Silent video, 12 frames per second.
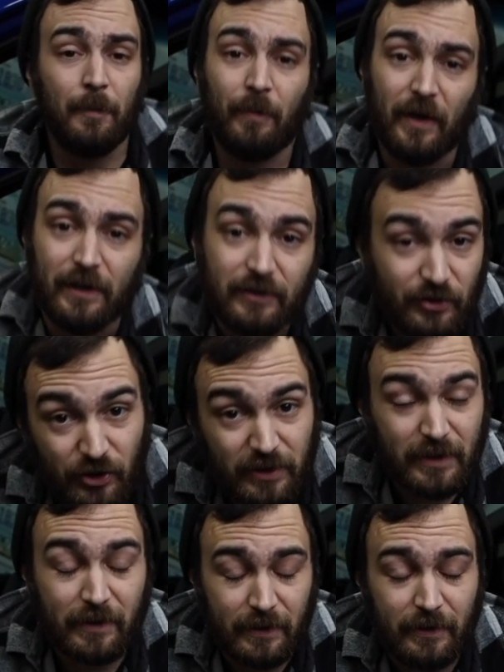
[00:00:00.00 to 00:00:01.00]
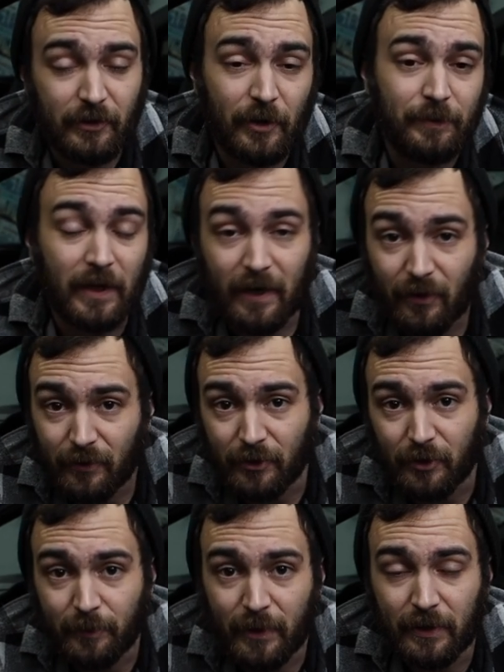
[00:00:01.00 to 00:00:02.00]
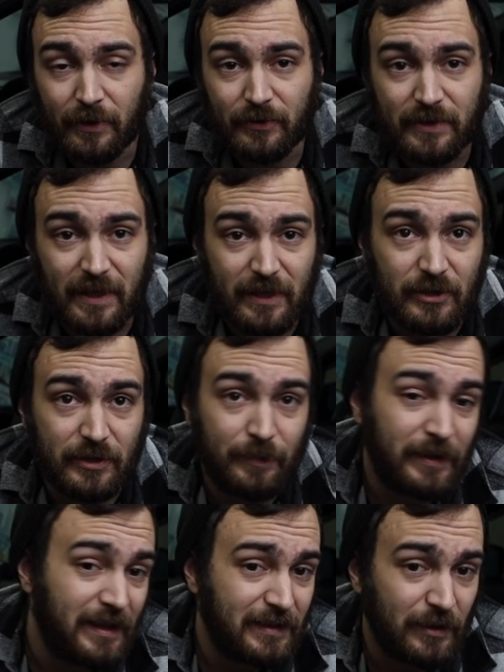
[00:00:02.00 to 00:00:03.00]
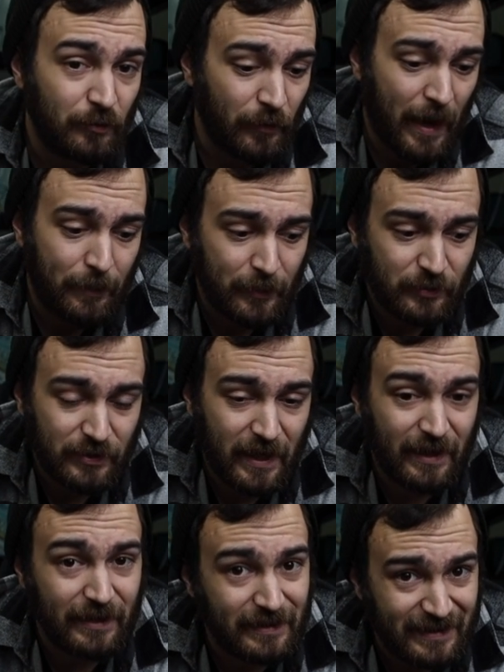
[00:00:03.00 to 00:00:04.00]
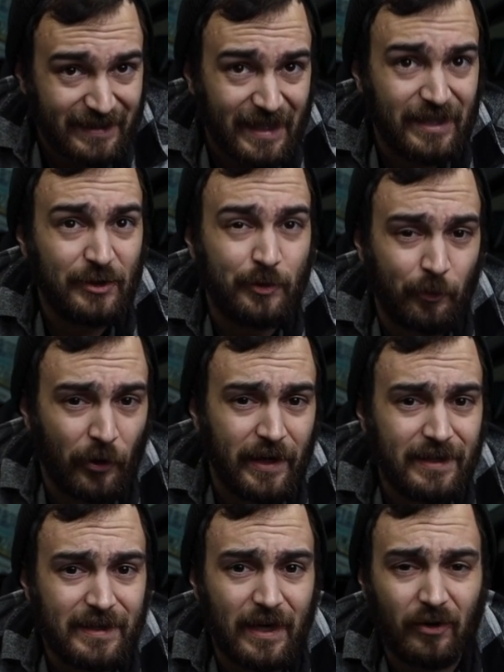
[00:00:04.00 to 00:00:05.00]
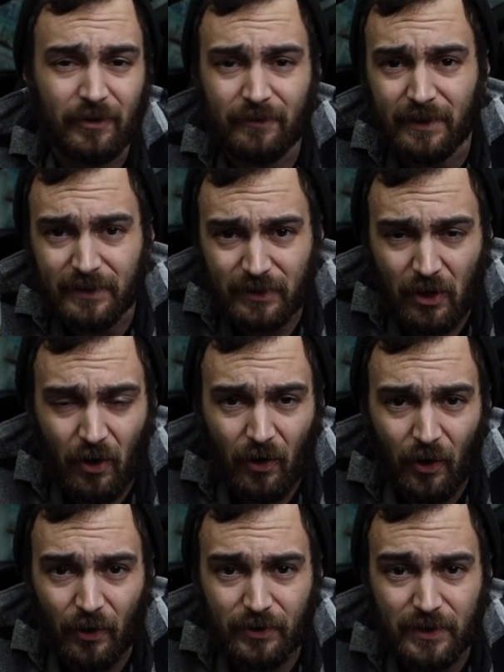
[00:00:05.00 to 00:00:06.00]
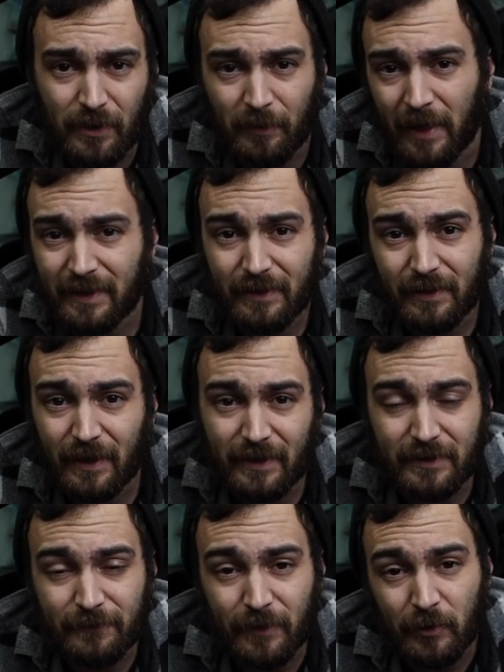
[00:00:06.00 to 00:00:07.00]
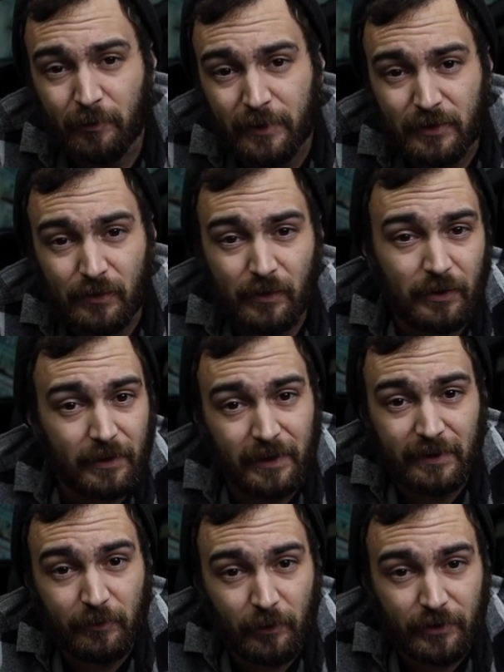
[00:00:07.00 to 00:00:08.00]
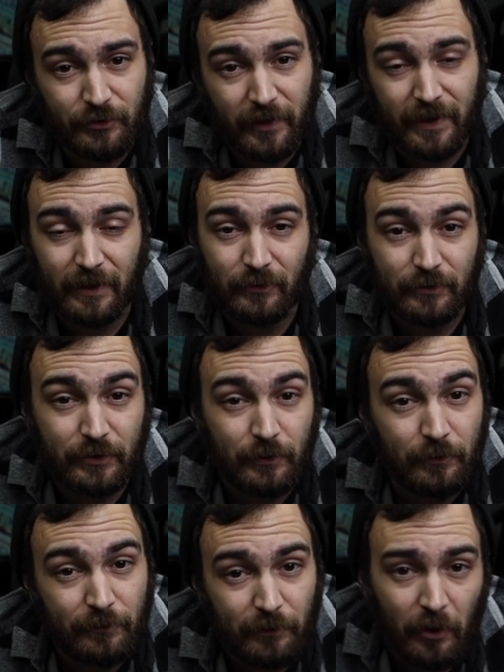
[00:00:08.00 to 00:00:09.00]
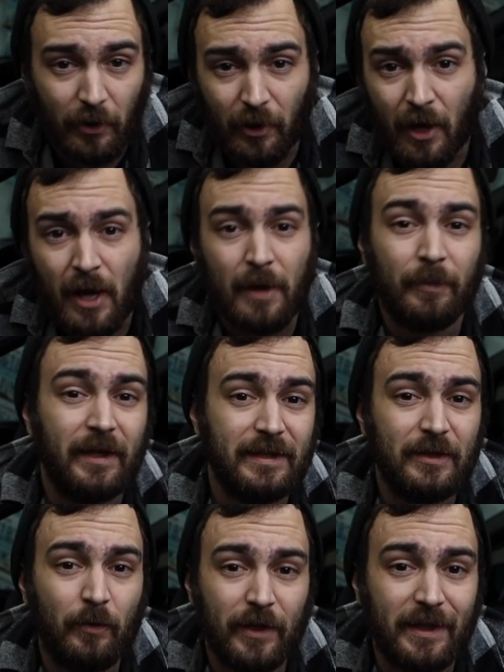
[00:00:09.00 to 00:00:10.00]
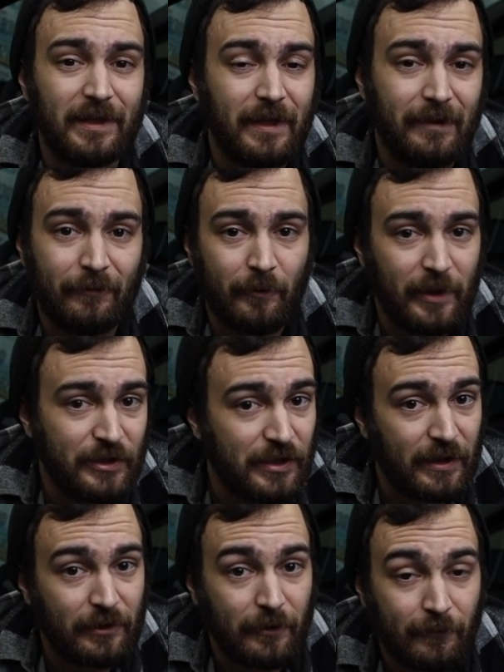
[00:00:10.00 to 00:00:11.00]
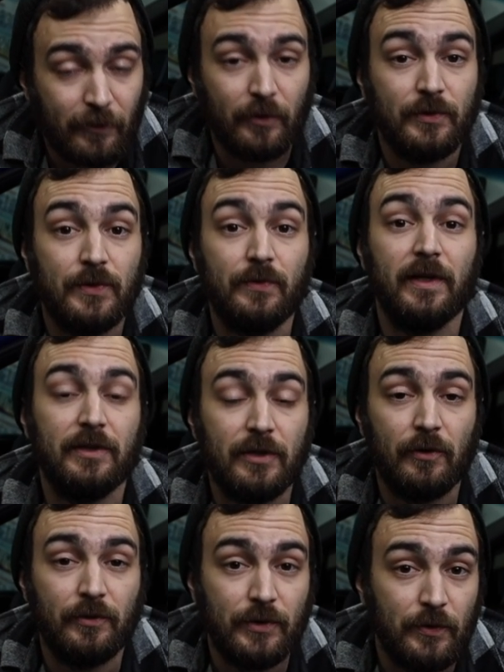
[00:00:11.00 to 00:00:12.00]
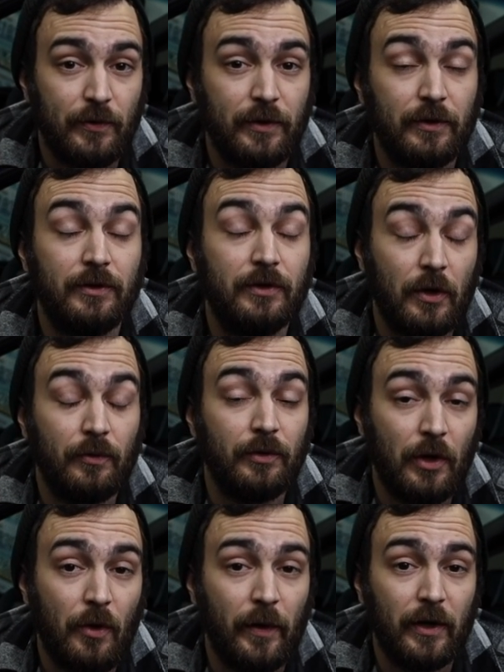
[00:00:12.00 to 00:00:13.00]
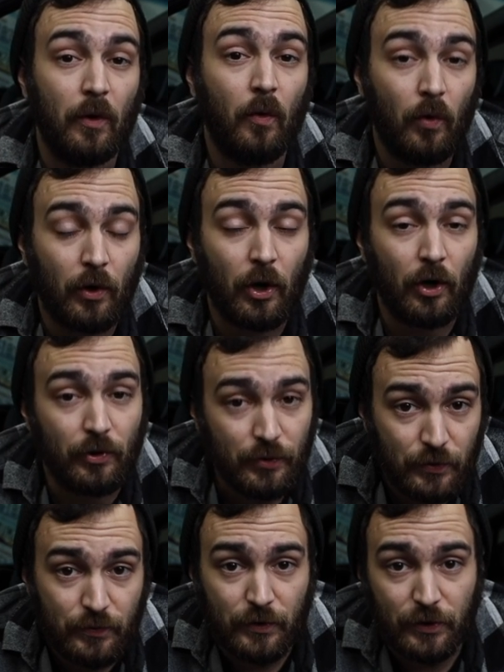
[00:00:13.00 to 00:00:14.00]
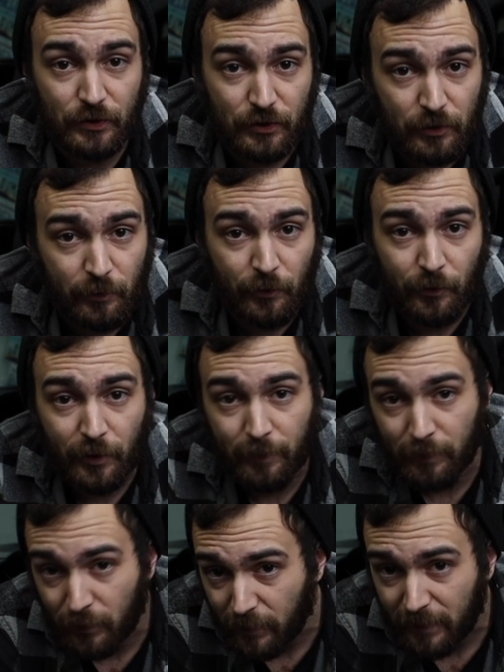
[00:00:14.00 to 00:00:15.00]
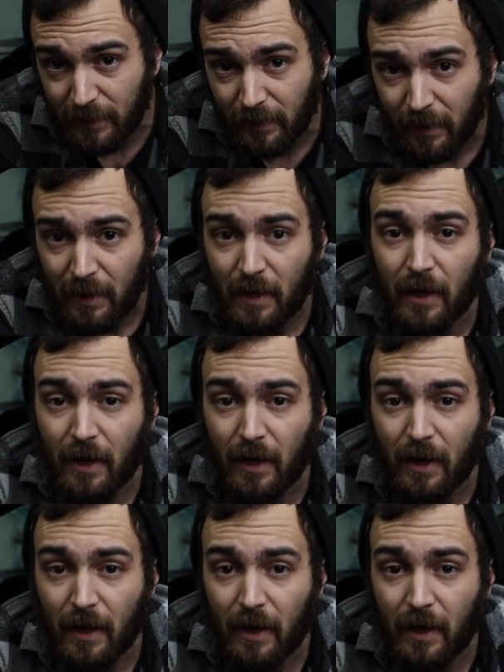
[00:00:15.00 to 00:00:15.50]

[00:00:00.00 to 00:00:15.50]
But just to clear up the air a little bit on those stages, but that's gonna wrap up just kind of the stage breakdown of these cars. I didn't think this video would be too long and I didn't wanna drag it out too far, but I did wanna get that information out there for those of you that don't know it or are new to the Subaru community.